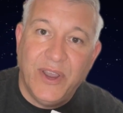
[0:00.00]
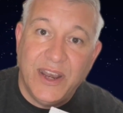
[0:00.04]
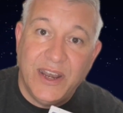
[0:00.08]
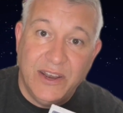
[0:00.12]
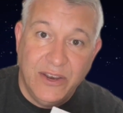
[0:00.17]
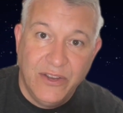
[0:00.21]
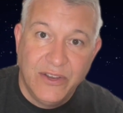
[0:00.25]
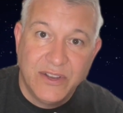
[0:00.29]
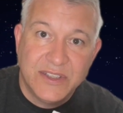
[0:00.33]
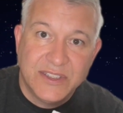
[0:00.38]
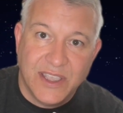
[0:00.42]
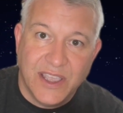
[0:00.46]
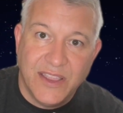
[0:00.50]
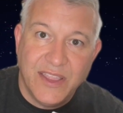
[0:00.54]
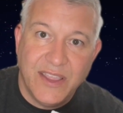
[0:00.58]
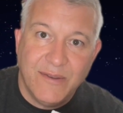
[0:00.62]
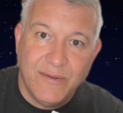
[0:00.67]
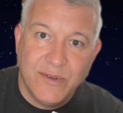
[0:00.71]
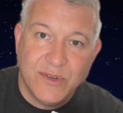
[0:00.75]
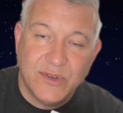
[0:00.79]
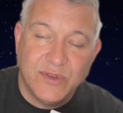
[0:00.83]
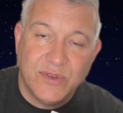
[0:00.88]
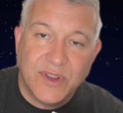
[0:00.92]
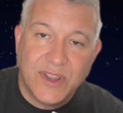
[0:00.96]
It looks like the
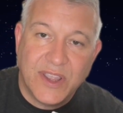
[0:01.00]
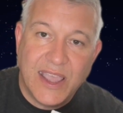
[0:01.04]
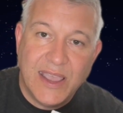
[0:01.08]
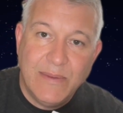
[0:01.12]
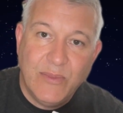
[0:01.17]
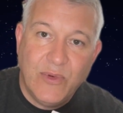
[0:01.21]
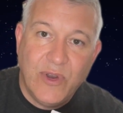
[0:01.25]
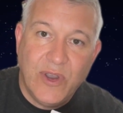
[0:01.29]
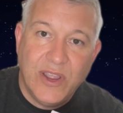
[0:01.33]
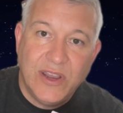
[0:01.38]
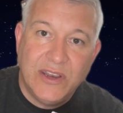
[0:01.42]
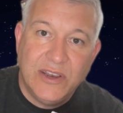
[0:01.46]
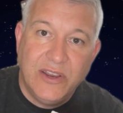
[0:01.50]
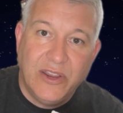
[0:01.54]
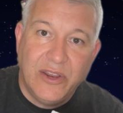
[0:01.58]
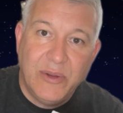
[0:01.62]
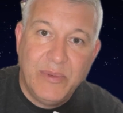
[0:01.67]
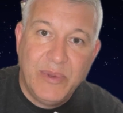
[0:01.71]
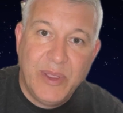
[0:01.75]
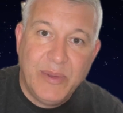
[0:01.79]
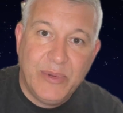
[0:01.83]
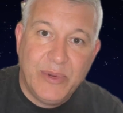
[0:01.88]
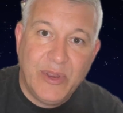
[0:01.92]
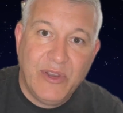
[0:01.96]
original Game Boy, and a lot
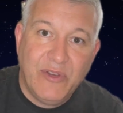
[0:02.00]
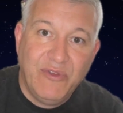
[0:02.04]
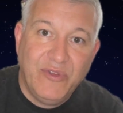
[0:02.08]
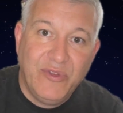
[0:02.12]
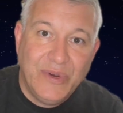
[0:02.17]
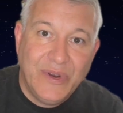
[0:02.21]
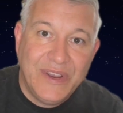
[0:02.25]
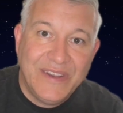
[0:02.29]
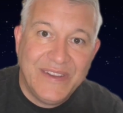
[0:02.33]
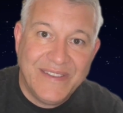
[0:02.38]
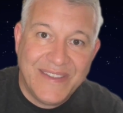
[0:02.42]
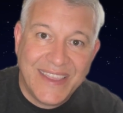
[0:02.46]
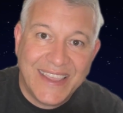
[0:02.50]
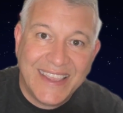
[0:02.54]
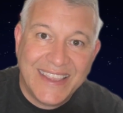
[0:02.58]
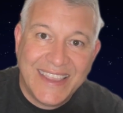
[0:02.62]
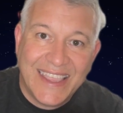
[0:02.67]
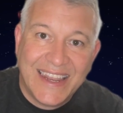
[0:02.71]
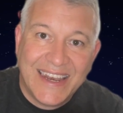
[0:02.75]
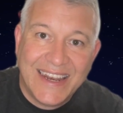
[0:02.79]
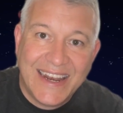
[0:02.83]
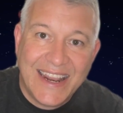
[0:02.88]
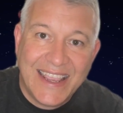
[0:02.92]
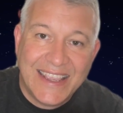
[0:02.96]
of people are fooled into think
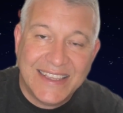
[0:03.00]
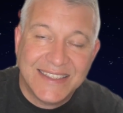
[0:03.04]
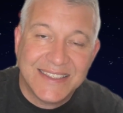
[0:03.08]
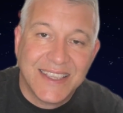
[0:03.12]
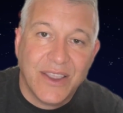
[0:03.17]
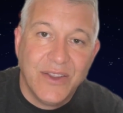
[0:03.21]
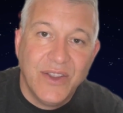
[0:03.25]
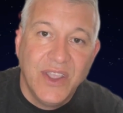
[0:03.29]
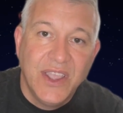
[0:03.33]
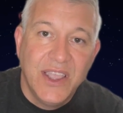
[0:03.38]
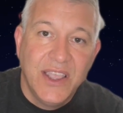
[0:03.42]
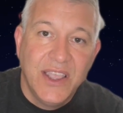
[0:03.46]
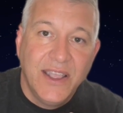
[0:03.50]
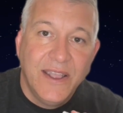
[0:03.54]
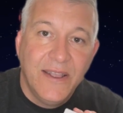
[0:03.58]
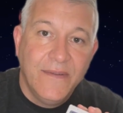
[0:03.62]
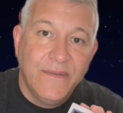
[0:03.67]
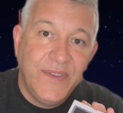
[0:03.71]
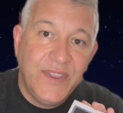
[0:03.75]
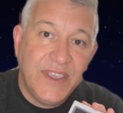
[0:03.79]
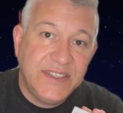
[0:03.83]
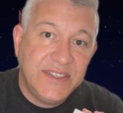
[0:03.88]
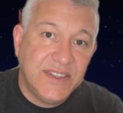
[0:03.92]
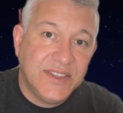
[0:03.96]
that it is. So
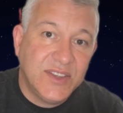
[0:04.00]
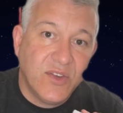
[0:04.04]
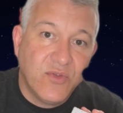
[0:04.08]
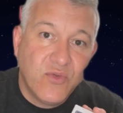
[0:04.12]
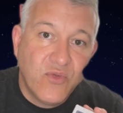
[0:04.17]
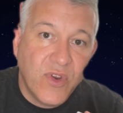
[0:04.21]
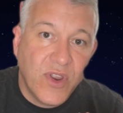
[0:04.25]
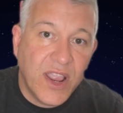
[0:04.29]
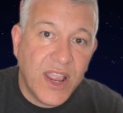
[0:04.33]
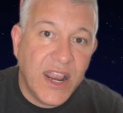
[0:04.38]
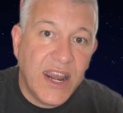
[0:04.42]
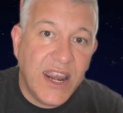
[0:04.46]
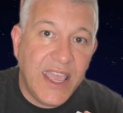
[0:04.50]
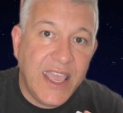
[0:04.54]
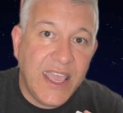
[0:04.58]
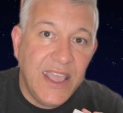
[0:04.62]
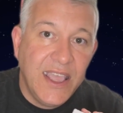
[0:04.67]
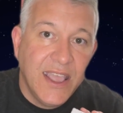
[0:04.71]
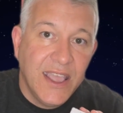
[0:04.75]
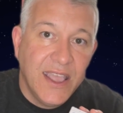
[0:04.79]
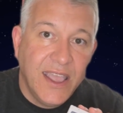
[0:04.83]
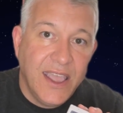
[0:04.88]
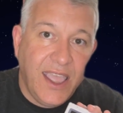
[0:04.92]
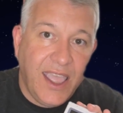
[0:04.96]
this is a really
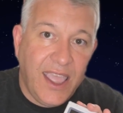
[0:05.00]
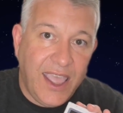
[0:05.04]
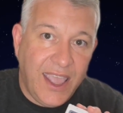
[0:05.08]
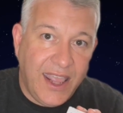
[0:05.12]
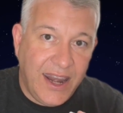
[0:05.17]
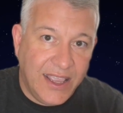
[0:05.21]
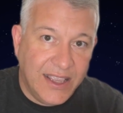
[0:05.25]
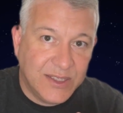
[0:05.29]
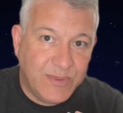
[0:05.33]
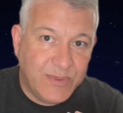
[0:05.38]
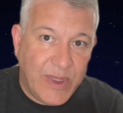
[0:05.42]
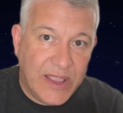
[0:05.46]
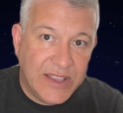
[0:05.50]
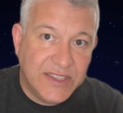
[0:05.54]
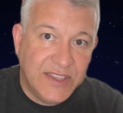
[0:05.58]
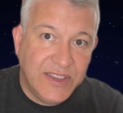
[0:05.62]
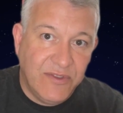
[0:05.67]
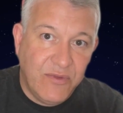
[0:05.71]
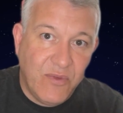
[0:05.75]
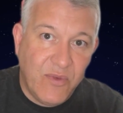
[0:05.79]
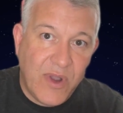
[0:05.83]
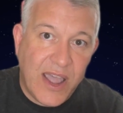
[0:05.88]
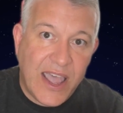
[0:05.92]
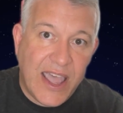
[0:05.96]

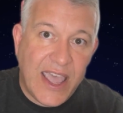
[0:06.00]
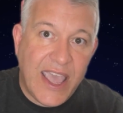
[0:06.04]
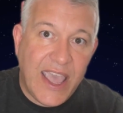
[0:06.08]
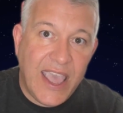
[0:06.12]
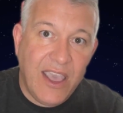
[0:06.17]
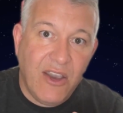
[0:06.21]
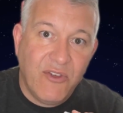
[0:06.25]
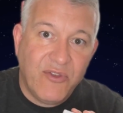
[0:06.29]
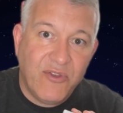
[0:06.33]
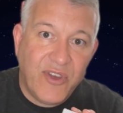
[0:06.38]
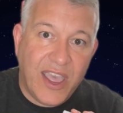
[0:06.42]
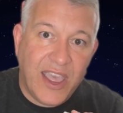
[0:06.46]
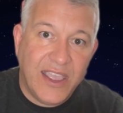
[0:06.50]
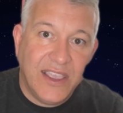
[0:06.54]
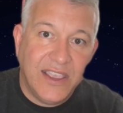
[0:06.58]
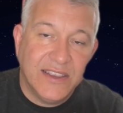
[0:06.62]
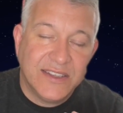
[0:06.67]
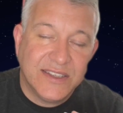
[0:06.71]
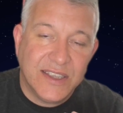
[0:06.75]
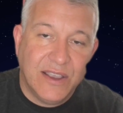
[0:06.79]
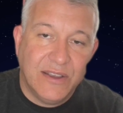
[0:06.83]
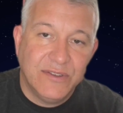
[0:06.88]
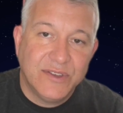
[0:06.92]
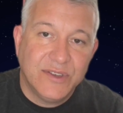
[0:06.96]
inexpensive way of getting
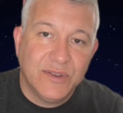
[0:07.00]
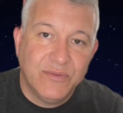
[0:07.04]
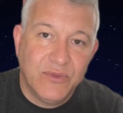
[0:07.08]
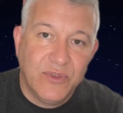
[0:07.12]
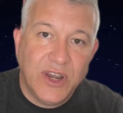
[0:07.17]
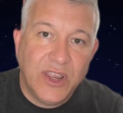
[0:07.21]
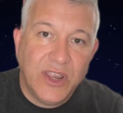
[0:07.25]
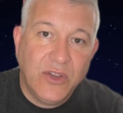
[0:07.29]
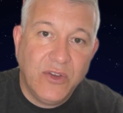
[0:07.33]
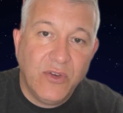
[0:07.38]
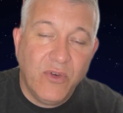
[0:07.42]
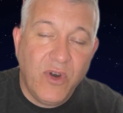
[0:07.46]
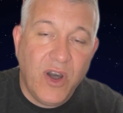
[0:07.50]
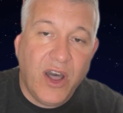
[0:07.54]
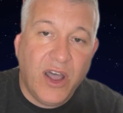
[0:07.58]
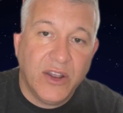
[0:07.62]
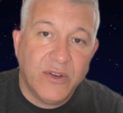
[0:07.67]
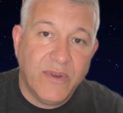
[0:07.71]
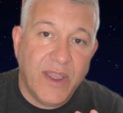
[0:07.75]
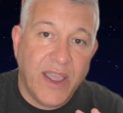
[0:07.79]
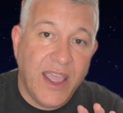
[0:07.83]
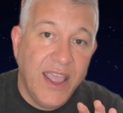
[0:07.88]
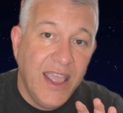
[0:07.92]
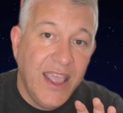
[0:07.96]
yourself some really cool
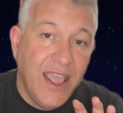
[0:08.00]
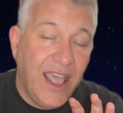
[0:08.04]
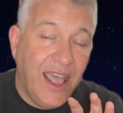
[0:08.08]
hardware.